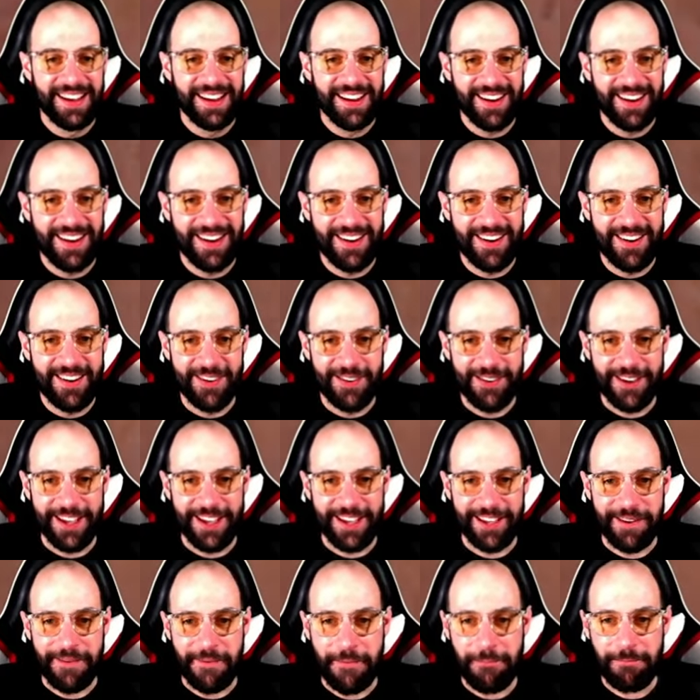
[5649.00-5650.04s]
Oh
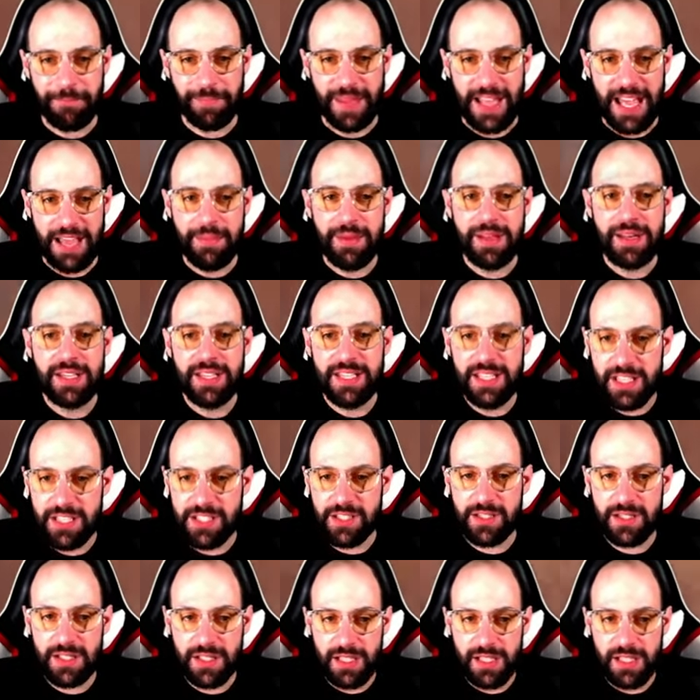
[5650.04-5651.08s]
man. I mean,
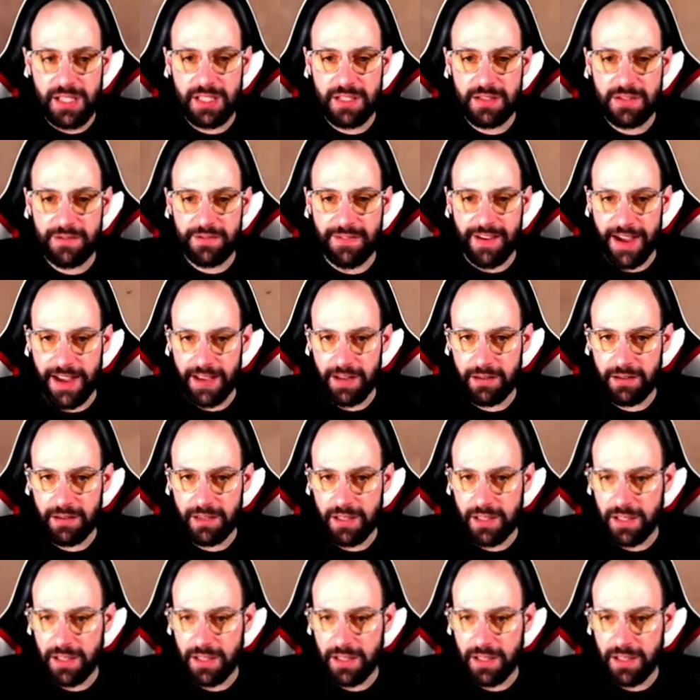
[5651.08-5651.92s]
he's he's fine.